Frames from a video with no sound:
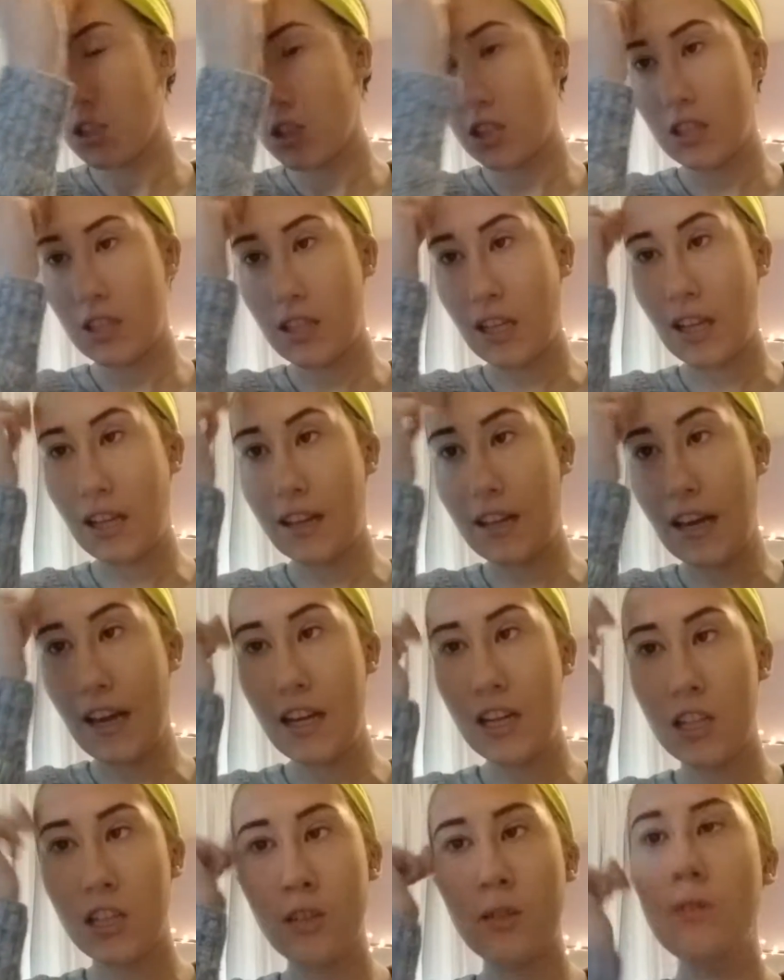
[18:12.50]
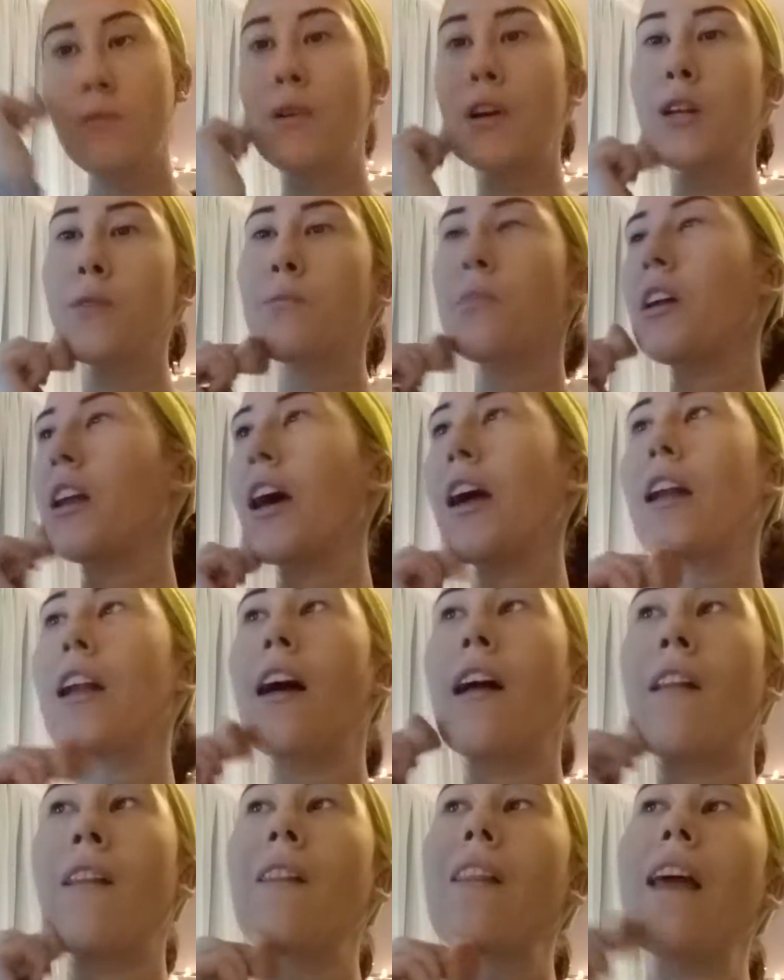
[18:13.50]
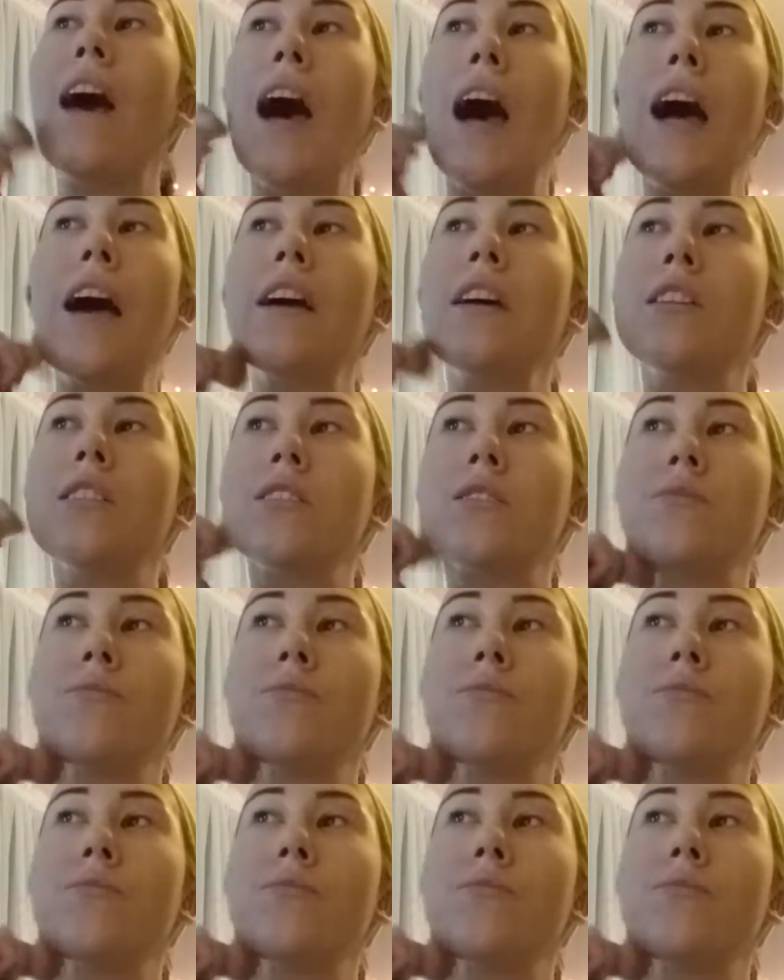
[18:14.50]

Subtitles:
just like that. You don't want to put on a lot.